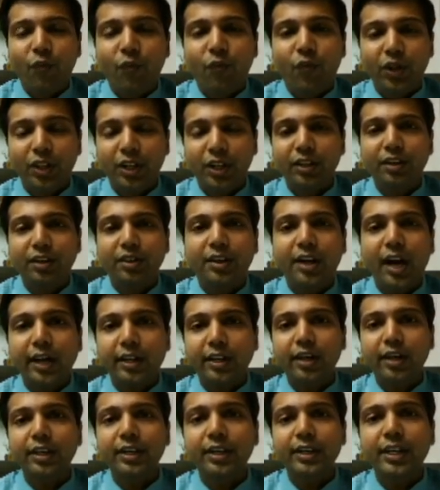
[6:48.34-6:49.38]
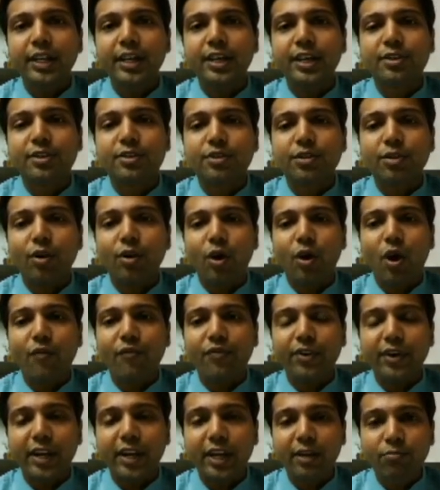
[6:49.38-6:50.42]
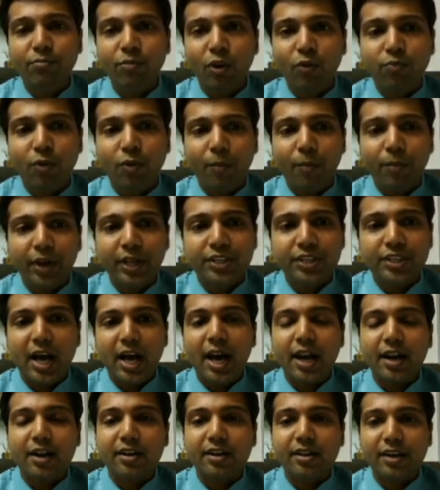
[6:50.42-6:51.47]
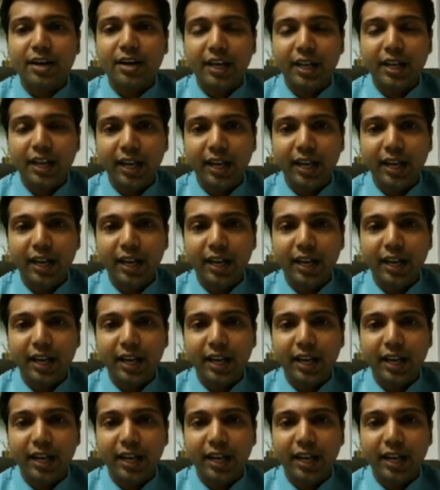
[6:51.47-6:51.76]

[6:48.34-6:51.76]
that whether the title deeds of immovable properties are